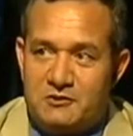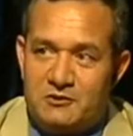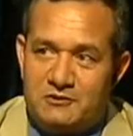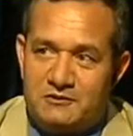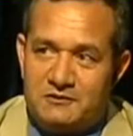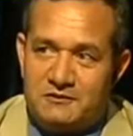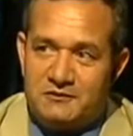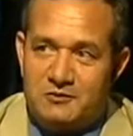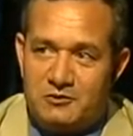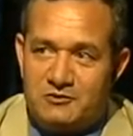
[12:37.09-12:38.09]

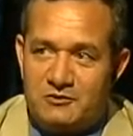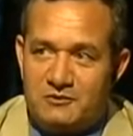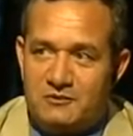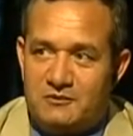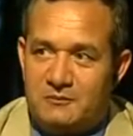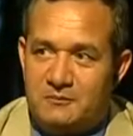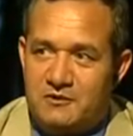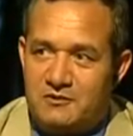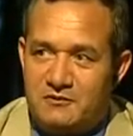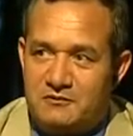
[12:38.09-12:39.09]
or cotton or
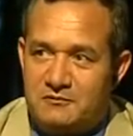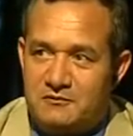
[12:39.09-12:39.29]
piece of